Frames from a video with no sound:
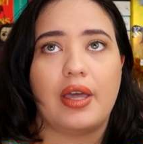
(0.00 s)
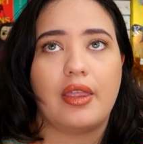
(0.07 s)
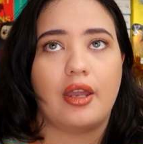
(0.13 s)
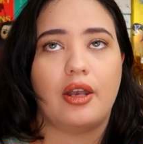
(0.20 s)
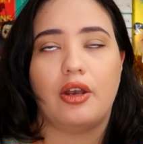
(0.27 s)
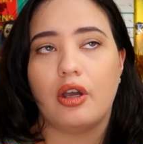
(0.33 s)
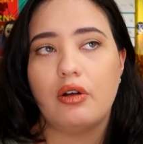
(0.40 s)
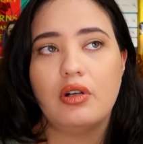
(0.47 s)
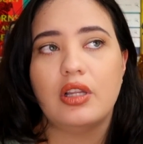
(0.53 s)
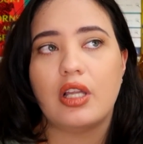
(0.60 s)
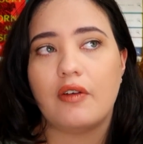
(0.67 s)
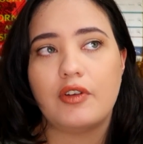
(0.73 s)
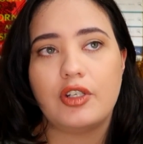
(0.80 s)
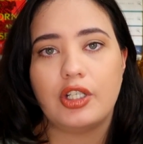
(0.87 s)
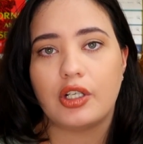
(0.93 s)
that no
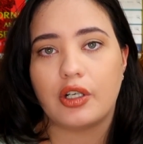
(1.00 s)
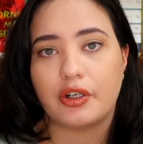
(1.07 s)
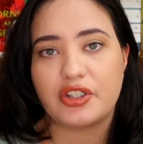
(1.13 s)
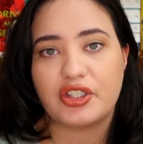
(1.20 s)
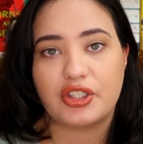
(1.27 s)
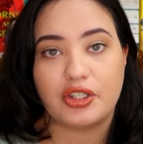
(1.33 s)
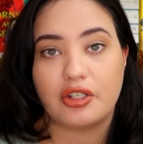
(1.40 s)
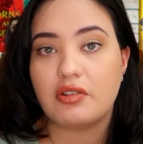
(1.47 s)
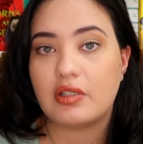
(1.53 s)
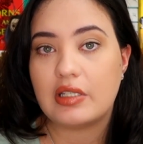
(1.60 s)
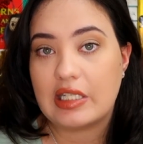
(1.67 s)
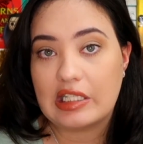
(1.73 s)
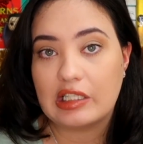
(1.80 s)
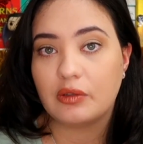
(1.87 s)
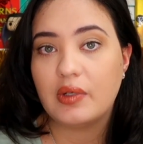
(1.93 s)
11-year-old should
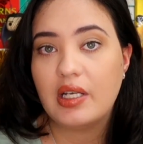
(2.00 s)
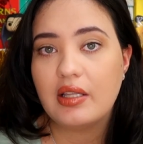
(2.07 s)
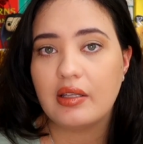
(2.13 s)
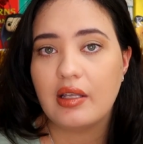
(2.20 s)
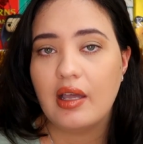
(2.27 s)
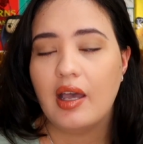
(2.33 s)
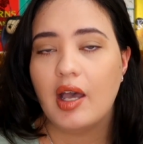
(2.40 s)
deal with,